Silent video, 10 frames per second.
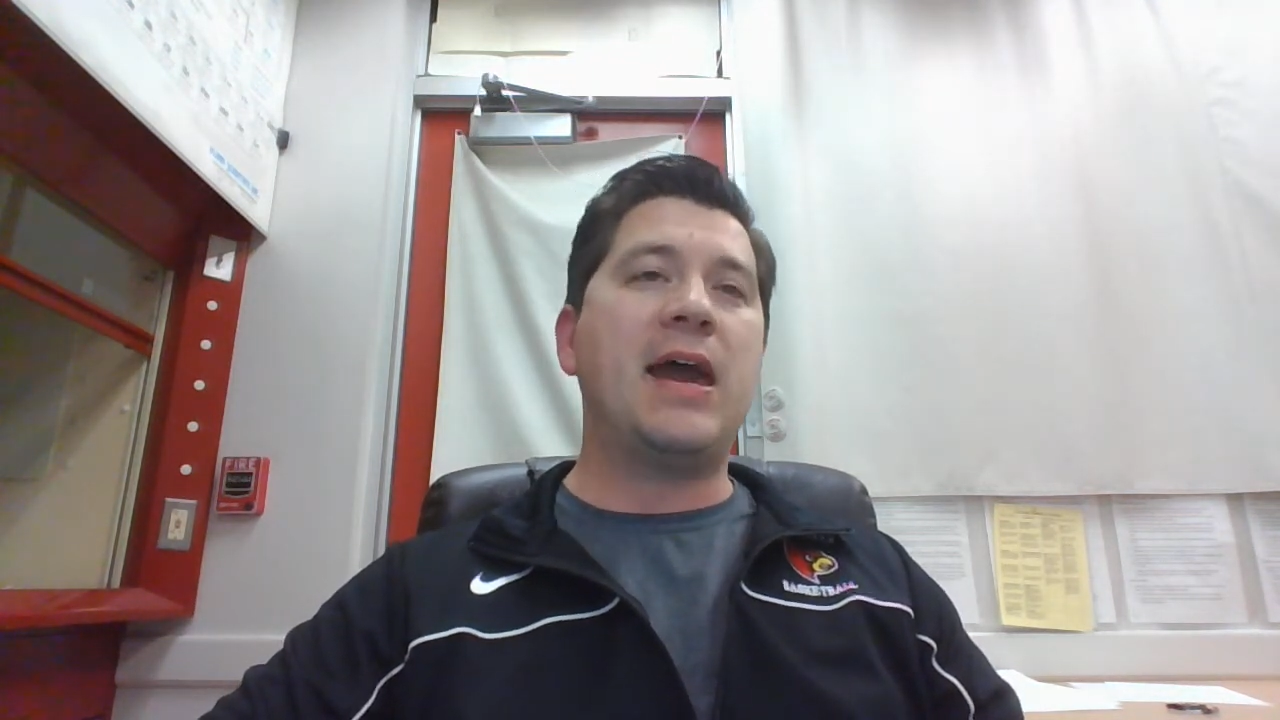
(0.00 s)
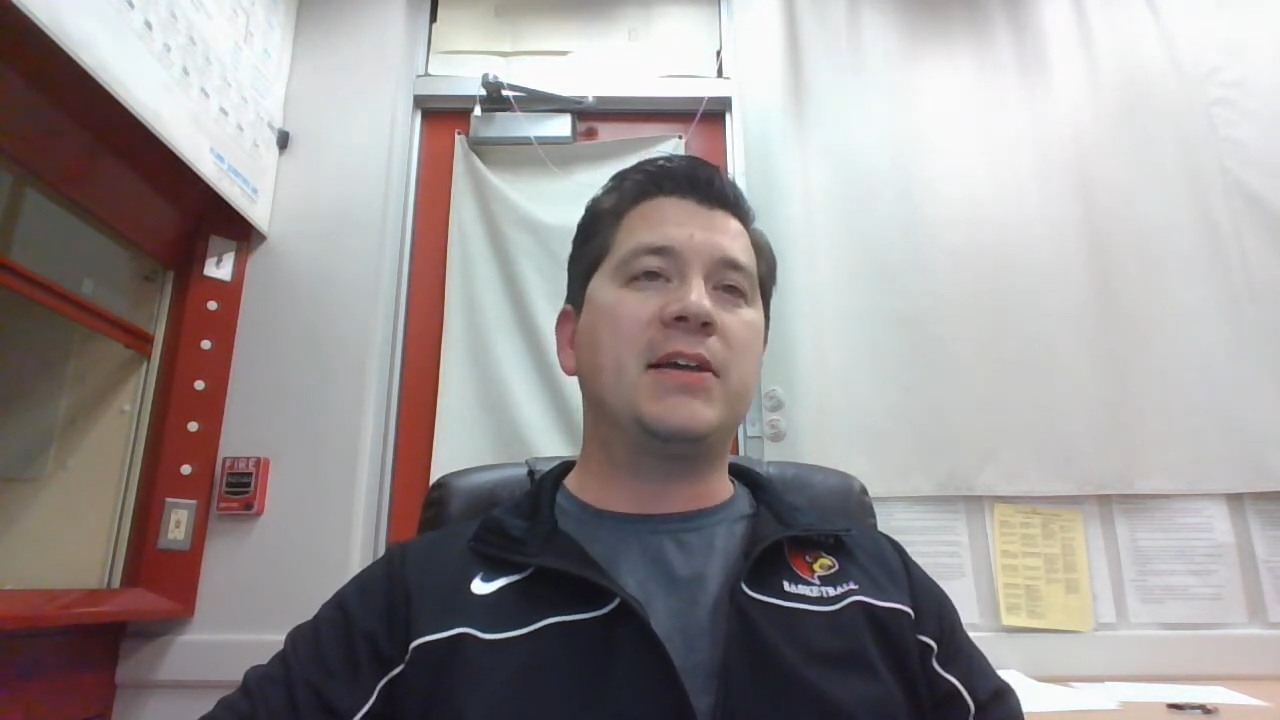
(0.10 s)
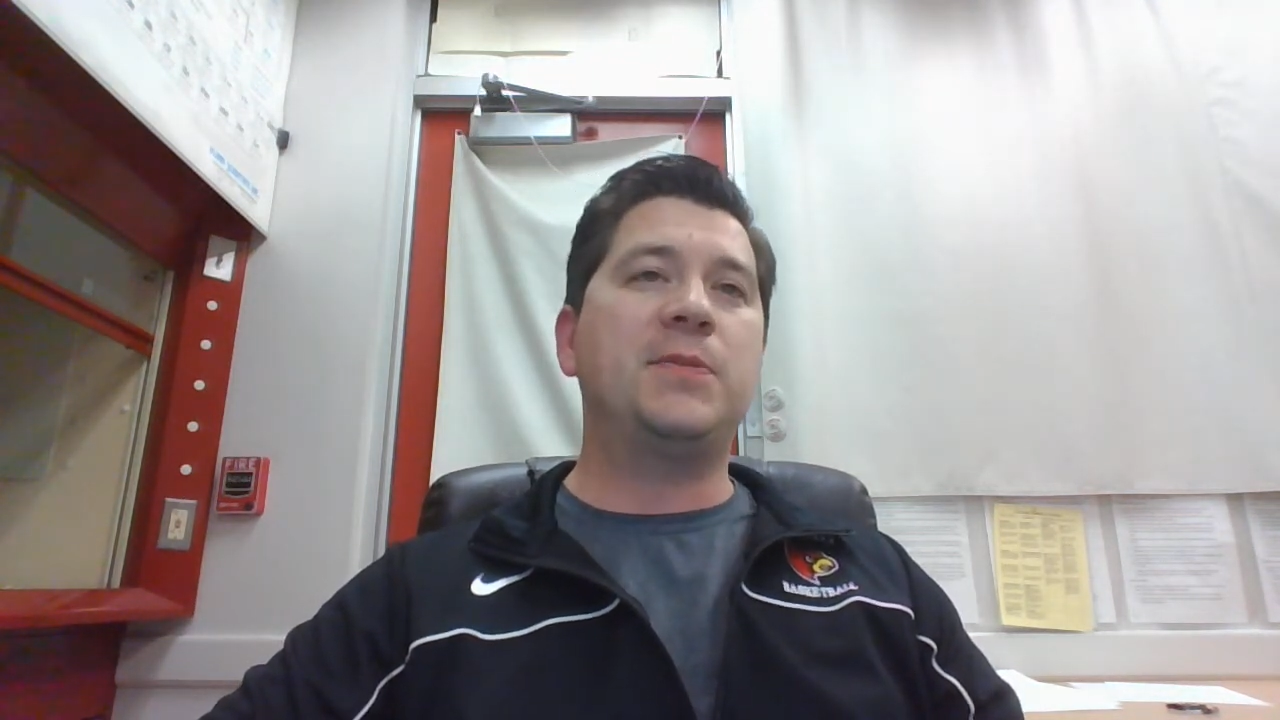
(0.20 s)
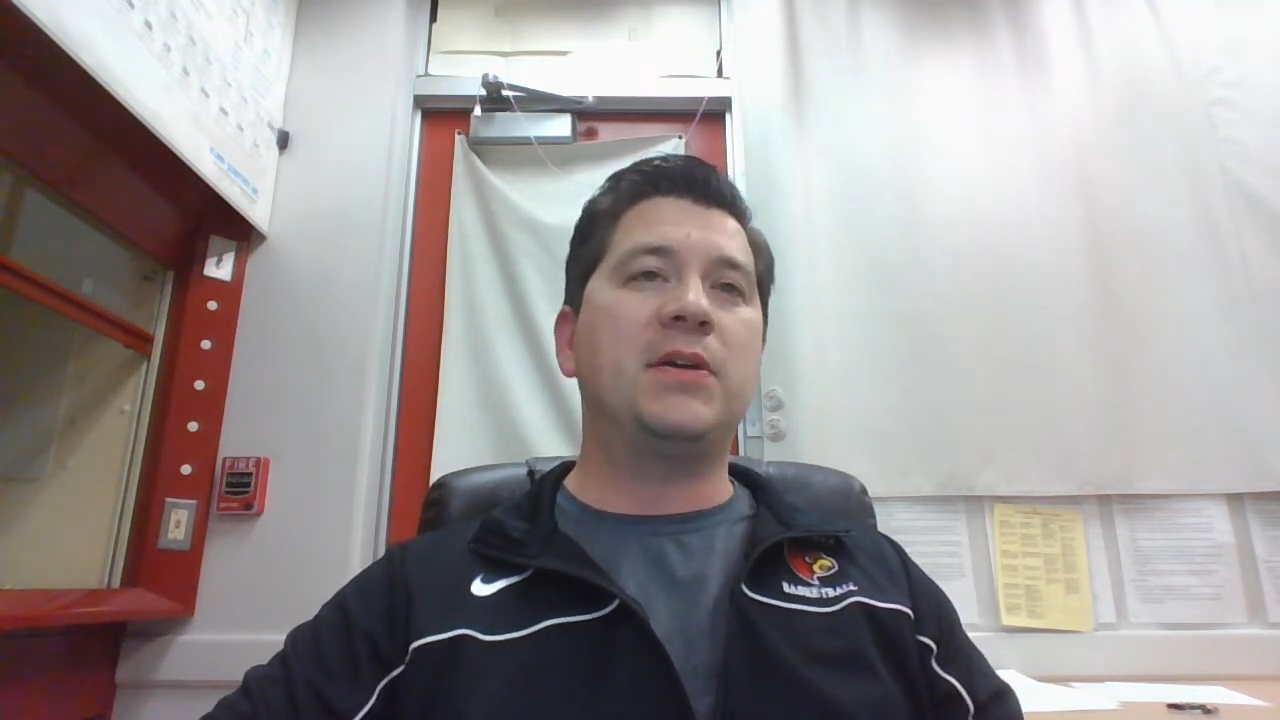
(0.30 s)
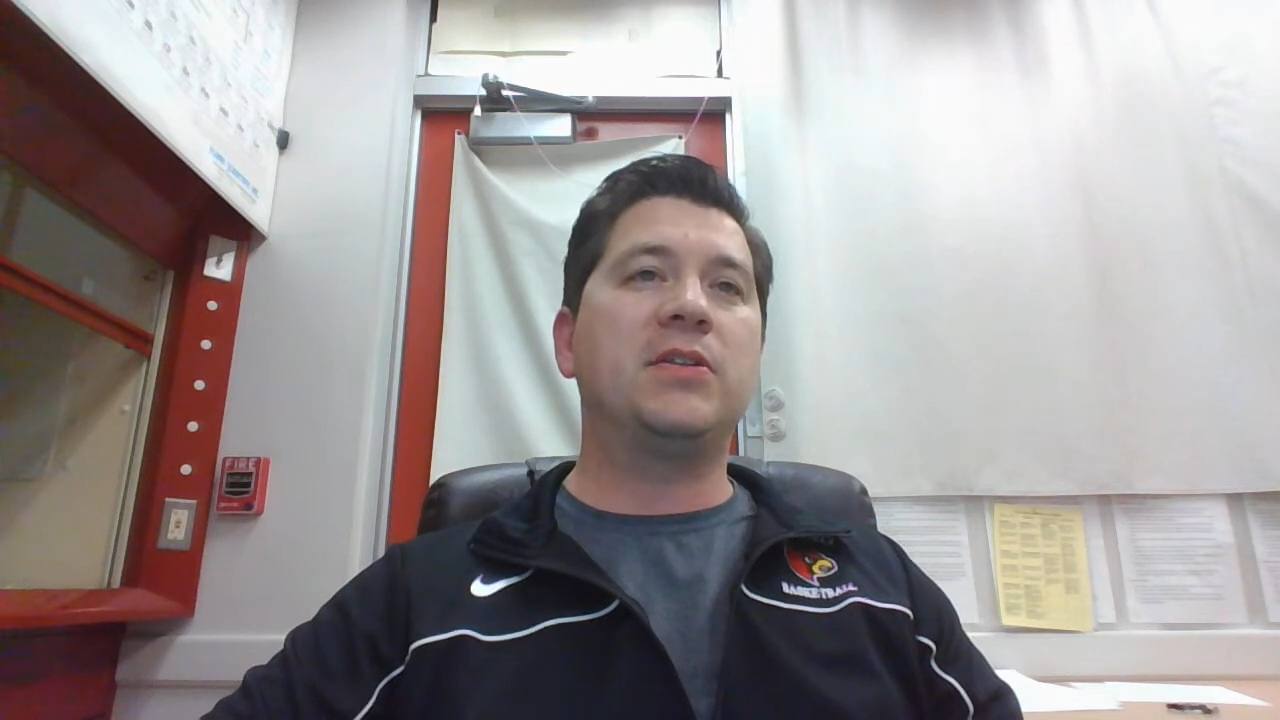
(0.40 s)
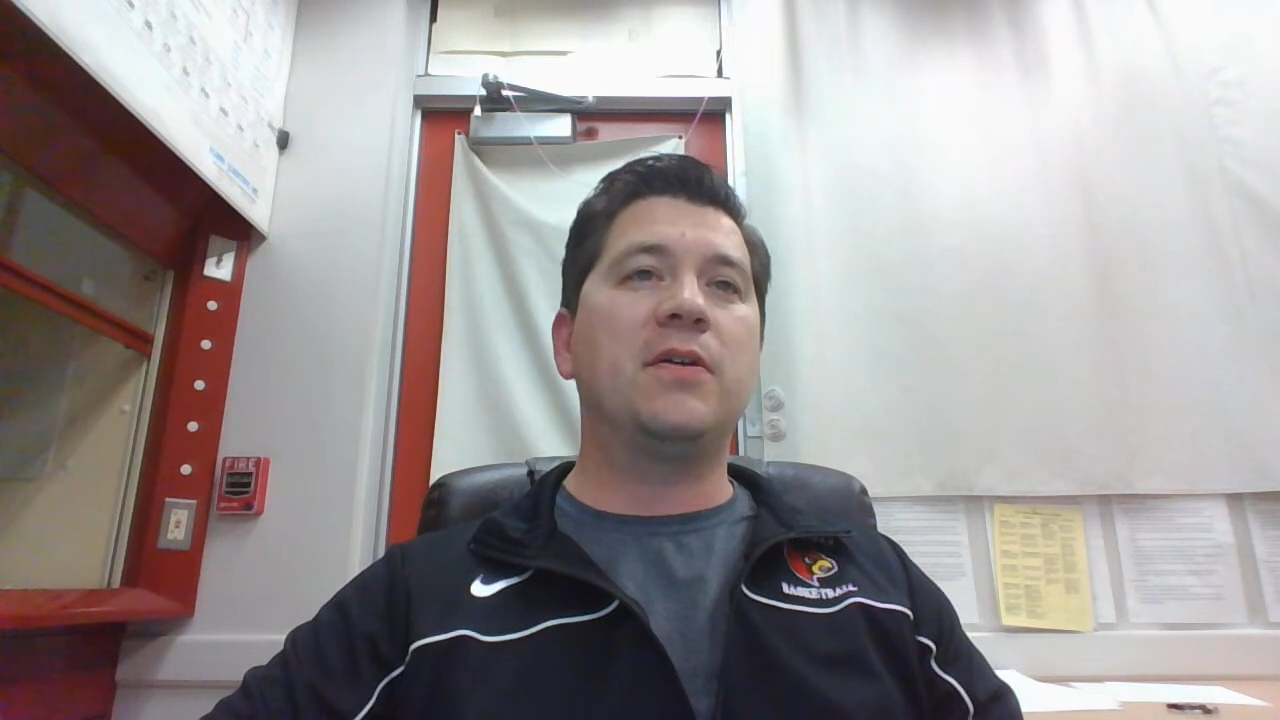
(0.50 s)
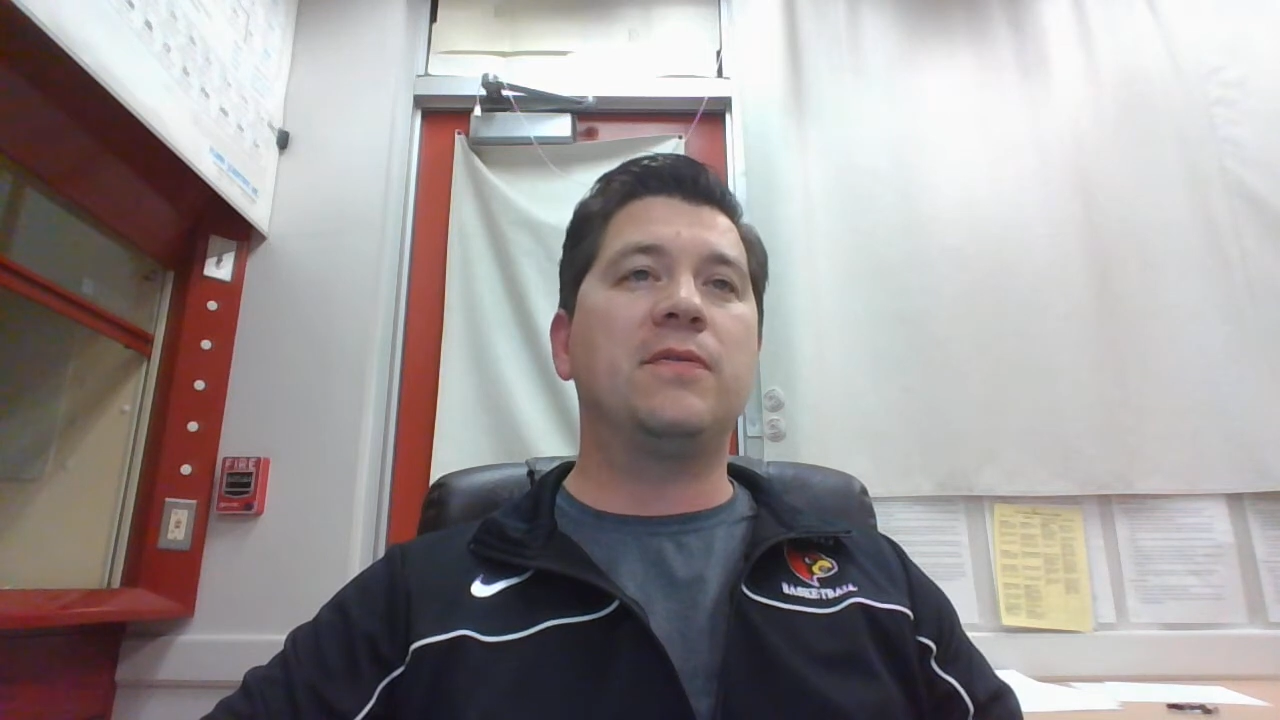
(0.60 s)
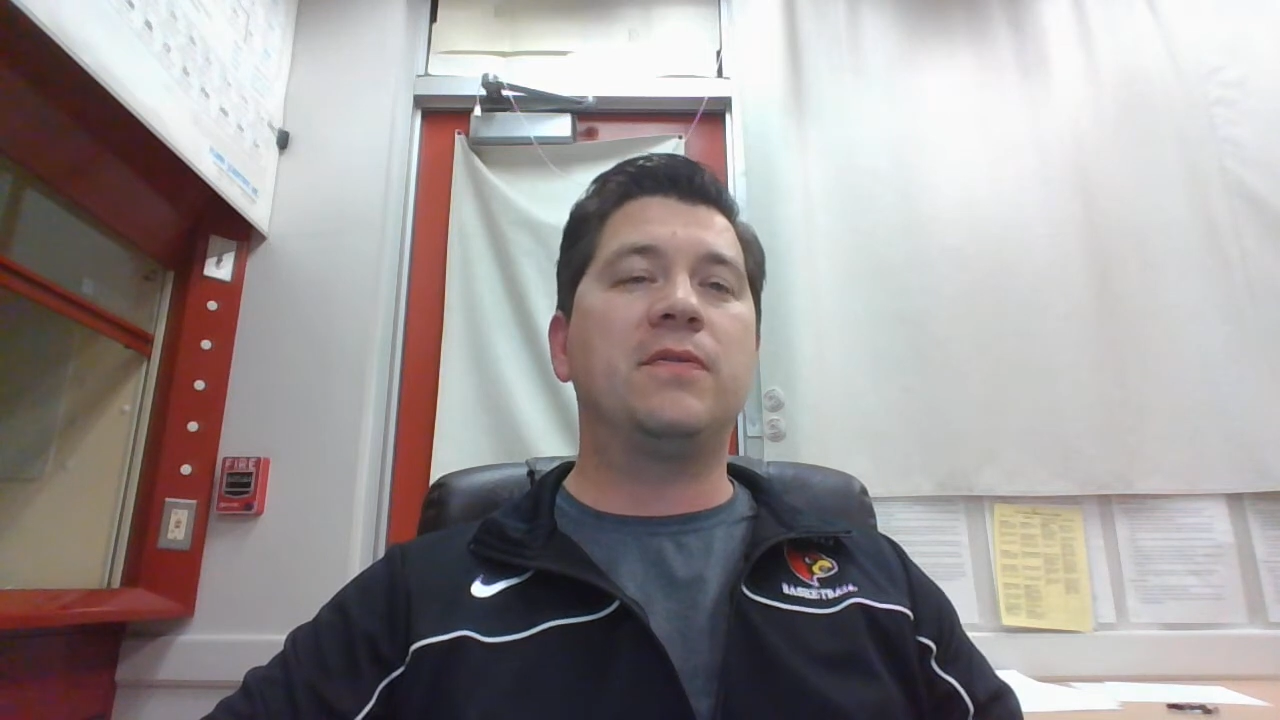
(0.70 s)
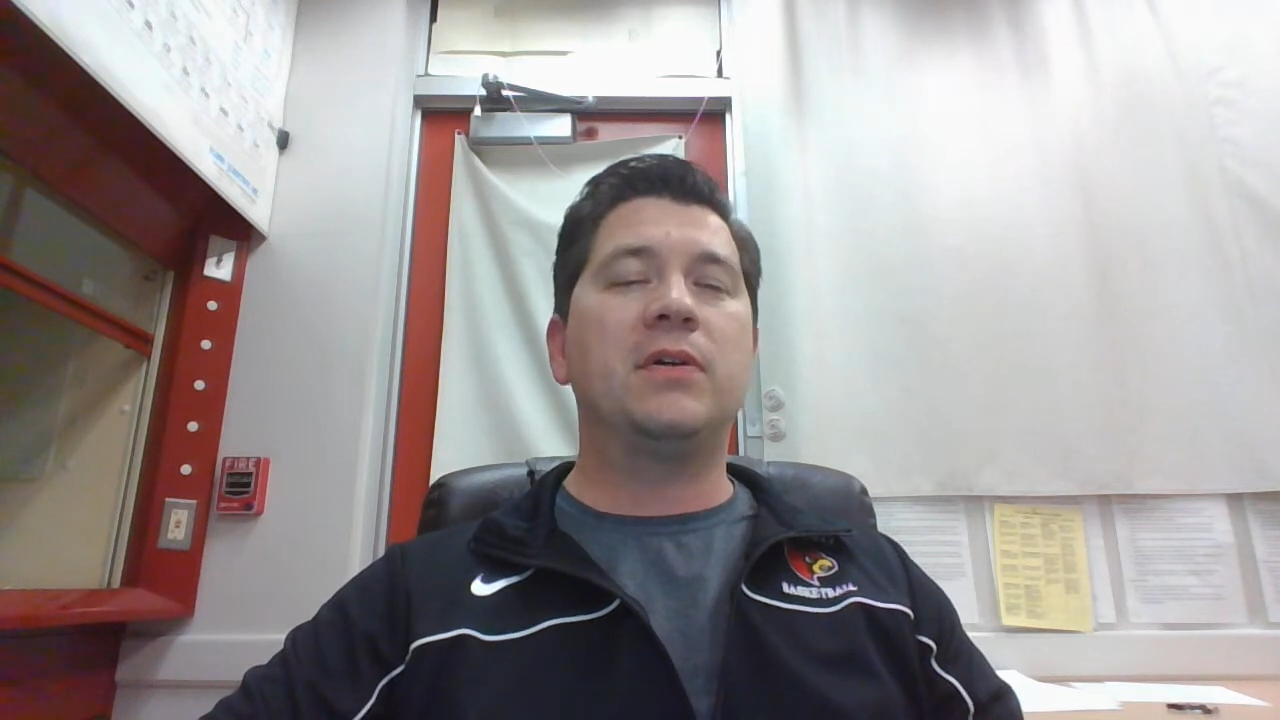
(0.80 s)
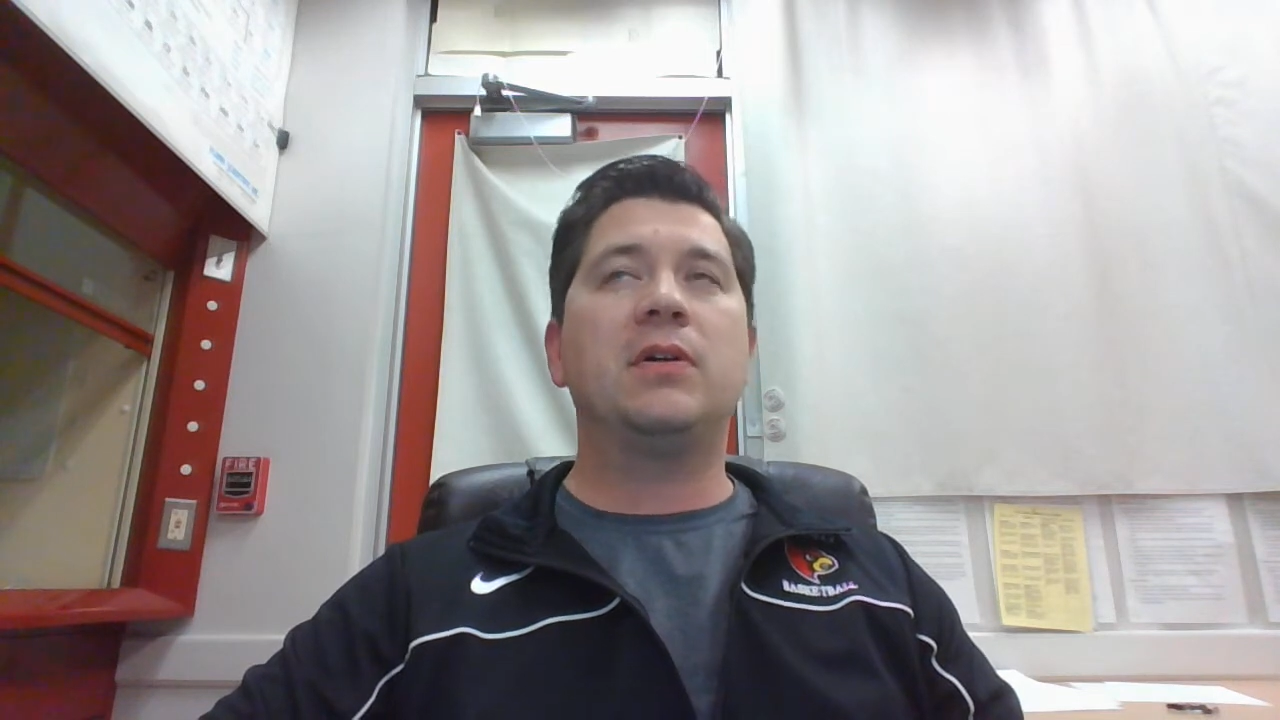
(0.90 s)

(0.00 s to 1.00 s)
aspect of